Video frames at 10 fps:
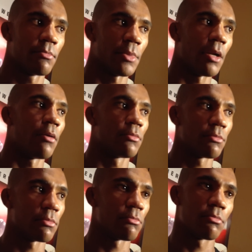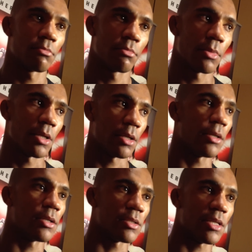you know,
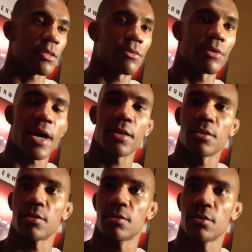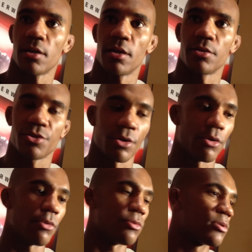it's easier to access
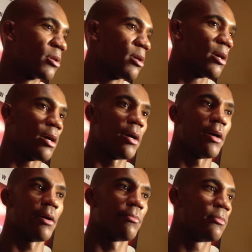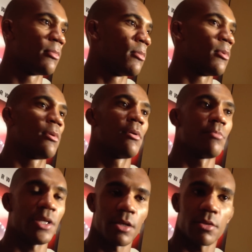shows.
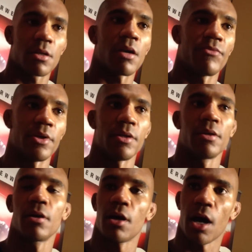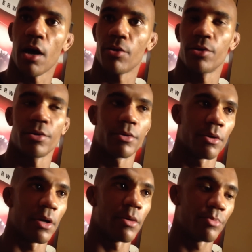Media is covering our
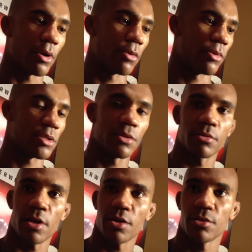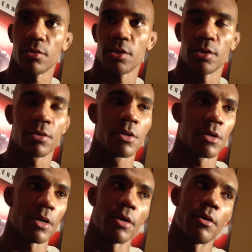progress internationally.
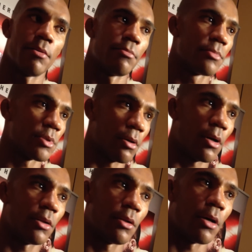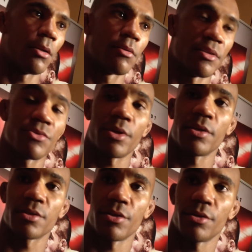So all in all, the
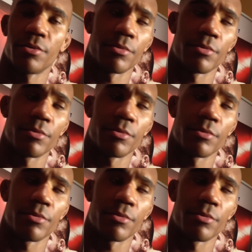trend is good.